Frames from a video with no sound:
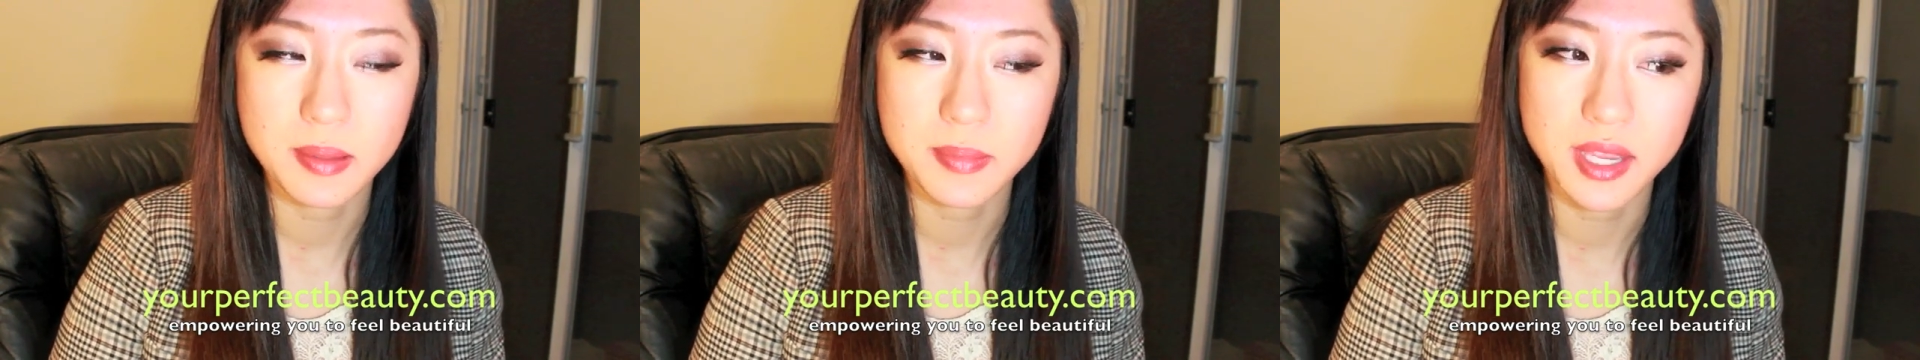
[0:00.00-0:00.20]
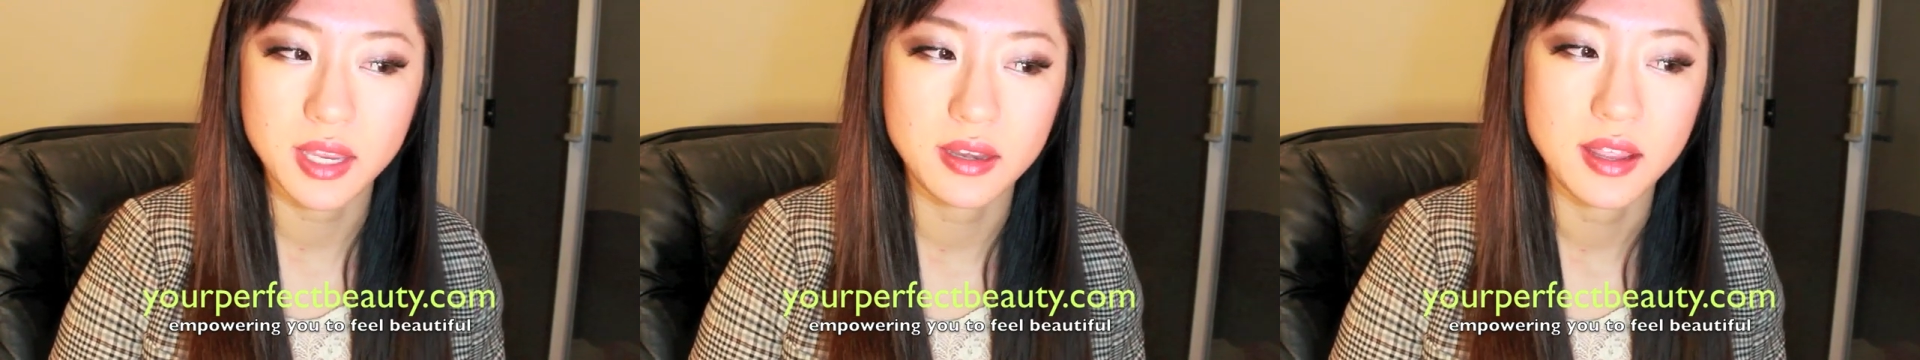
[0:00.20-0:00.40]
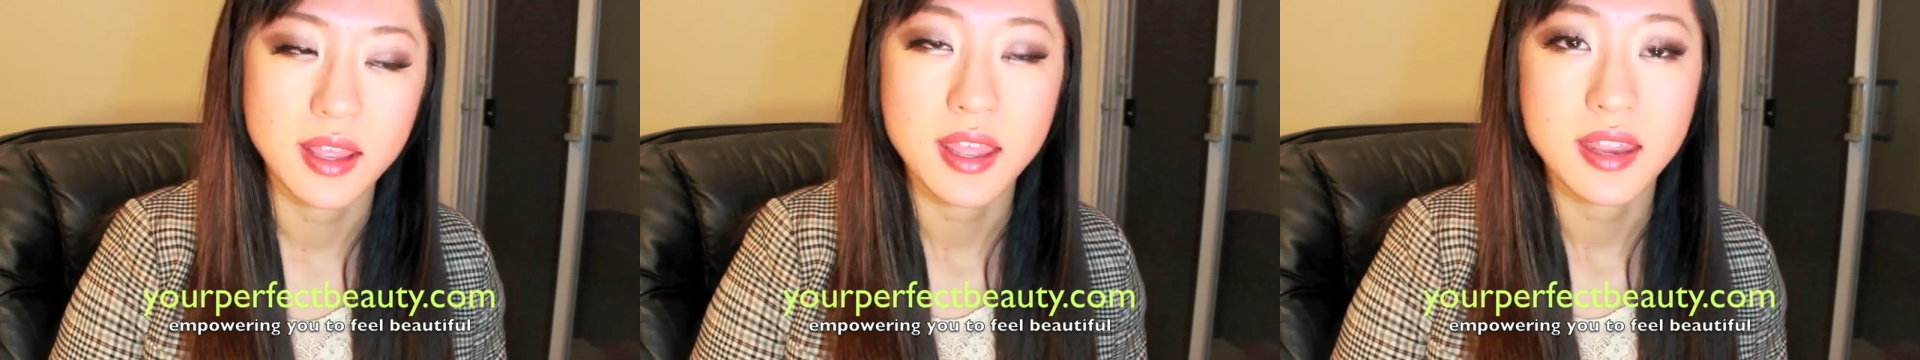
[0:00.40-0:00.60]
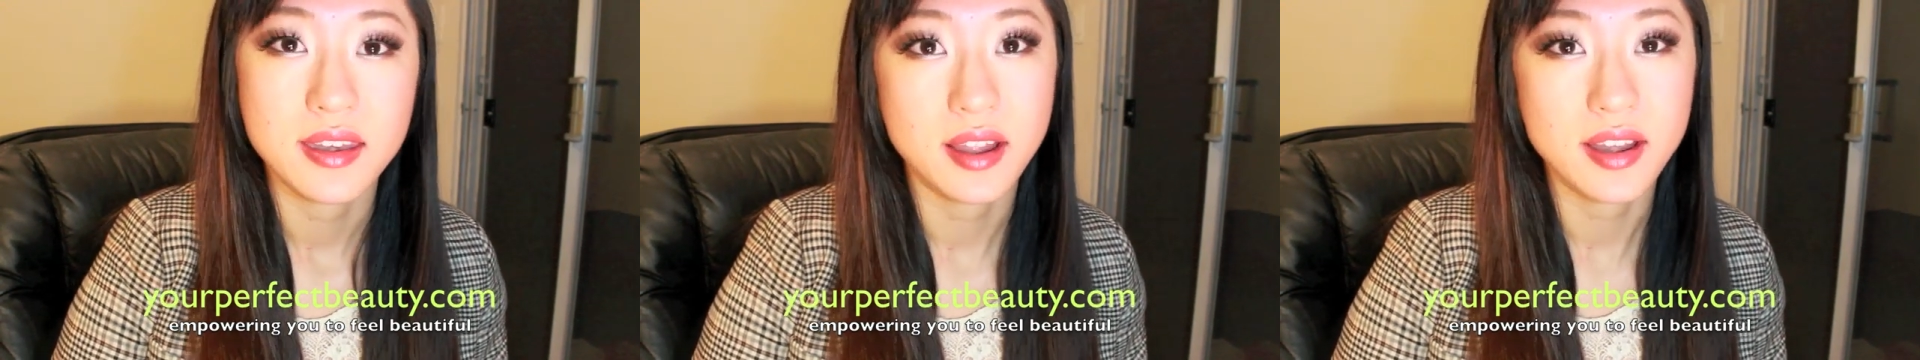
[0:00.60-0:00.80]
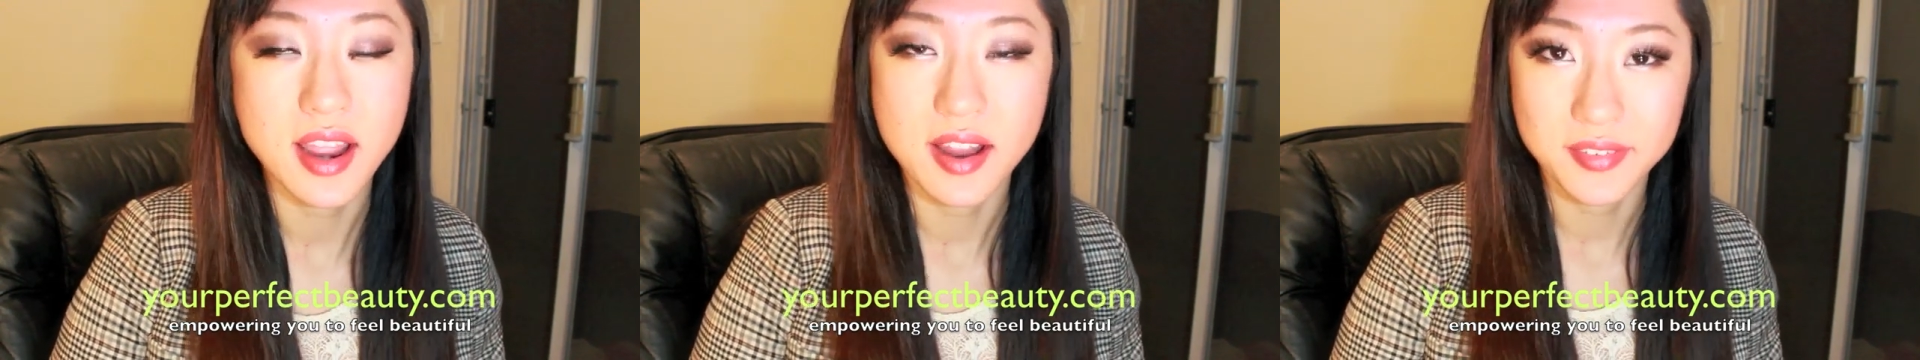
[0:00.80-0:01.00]
I mean,
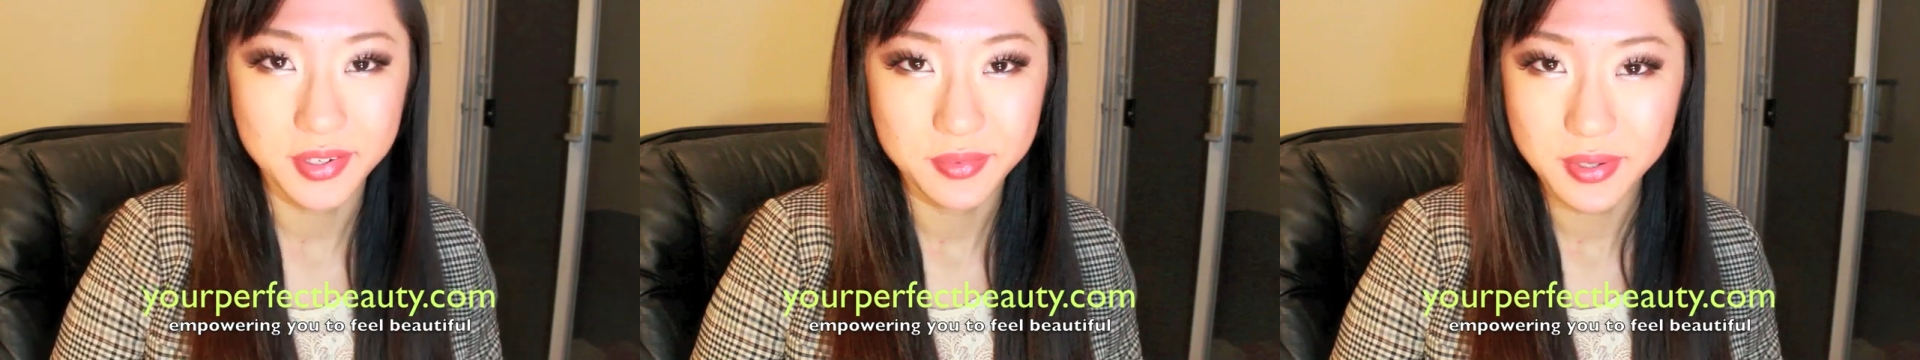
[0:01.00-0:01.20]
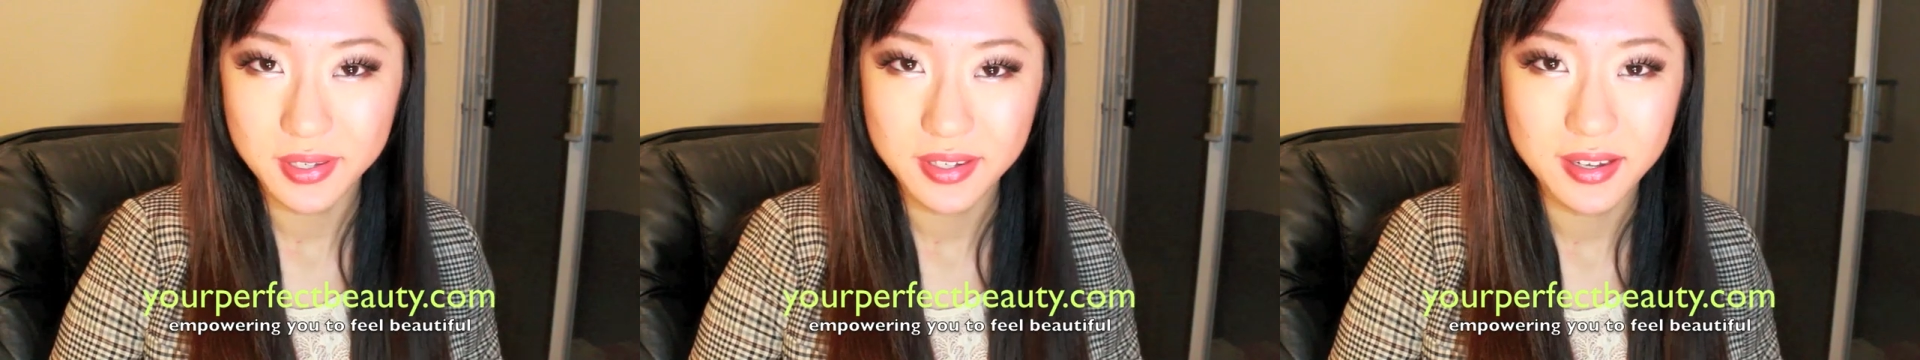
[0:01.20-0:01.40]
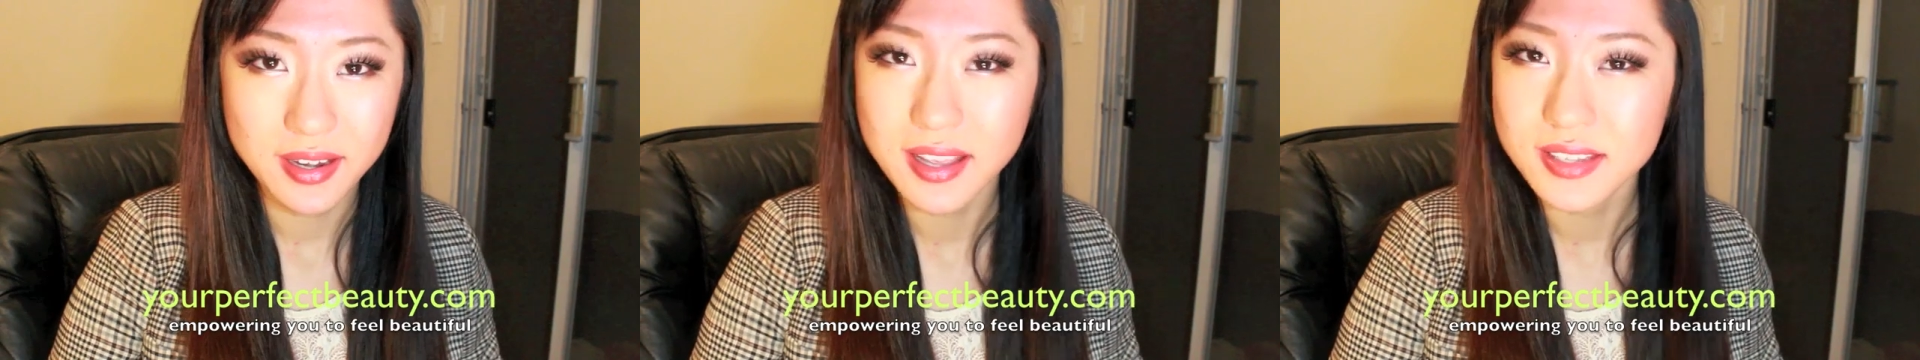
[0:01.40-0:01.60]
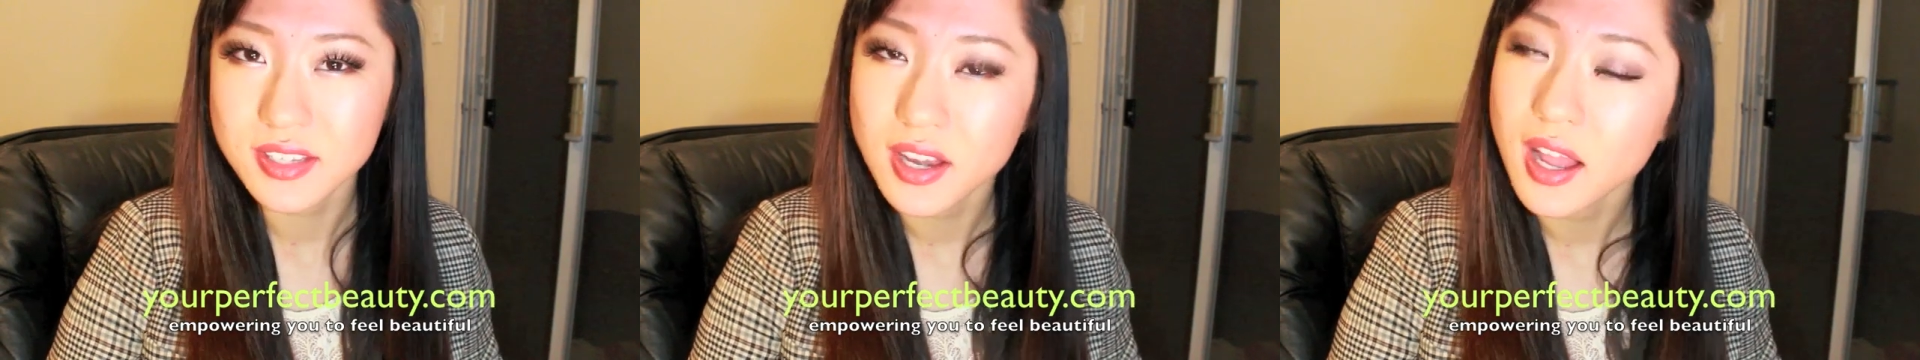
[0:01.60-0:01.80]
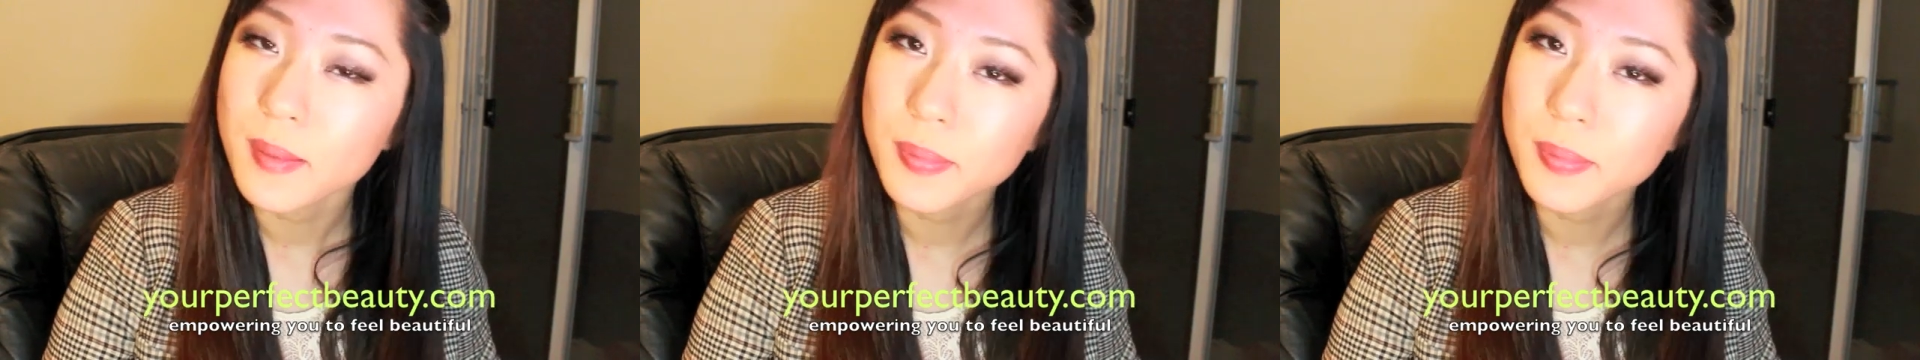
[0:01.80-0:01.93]
not everyone has an